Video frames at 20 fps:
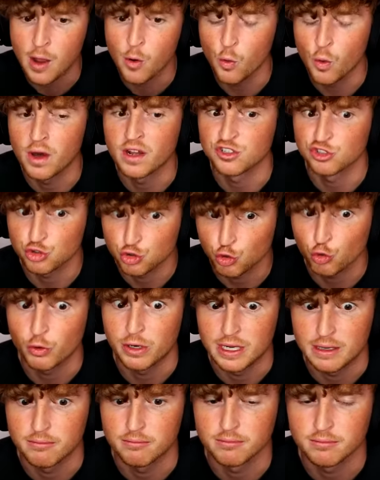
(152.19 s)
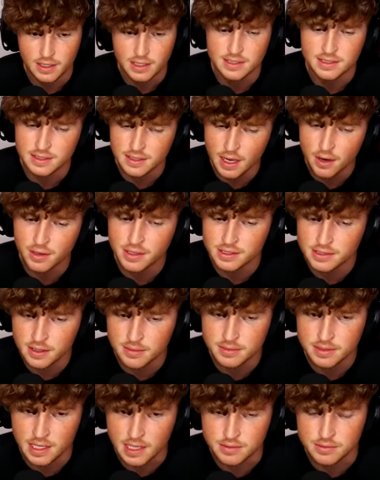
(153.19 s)
I want to scream. It's scary
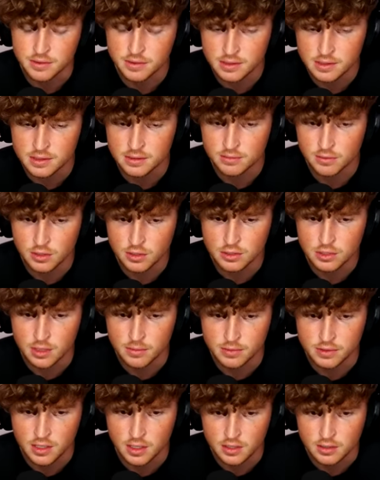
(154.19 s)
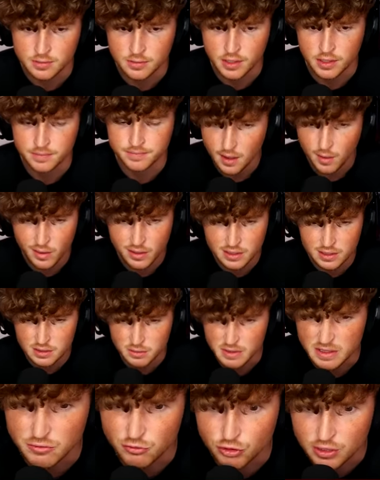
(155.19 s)
sometimes. There is some good jump scares, but I want it
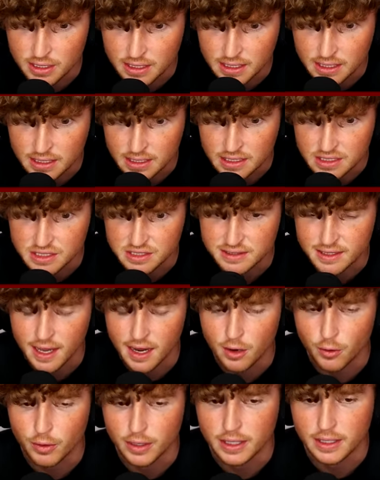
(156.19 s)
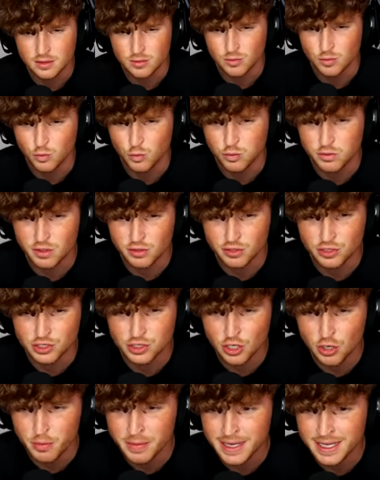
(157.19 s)
to be really scary. Dude, there's
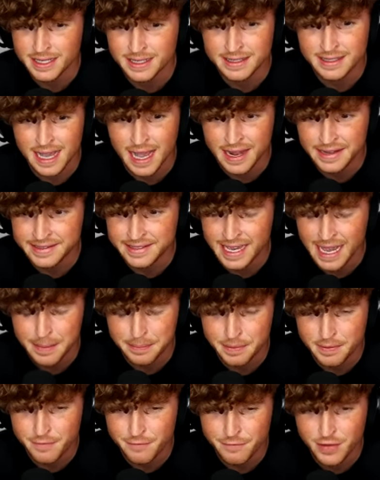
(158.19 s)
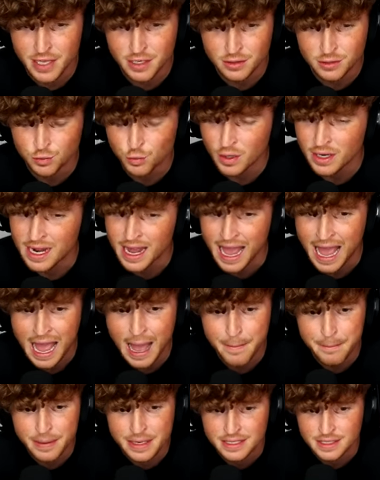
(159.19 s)
so many dead cat fiddles. What
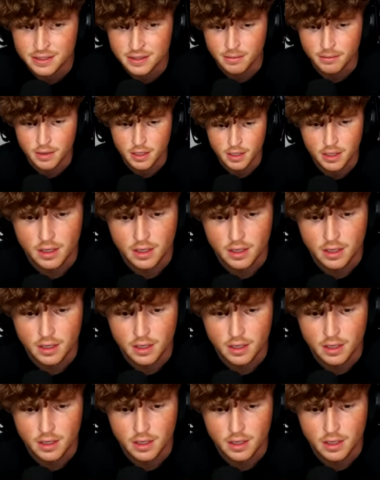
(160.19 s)
happened to them?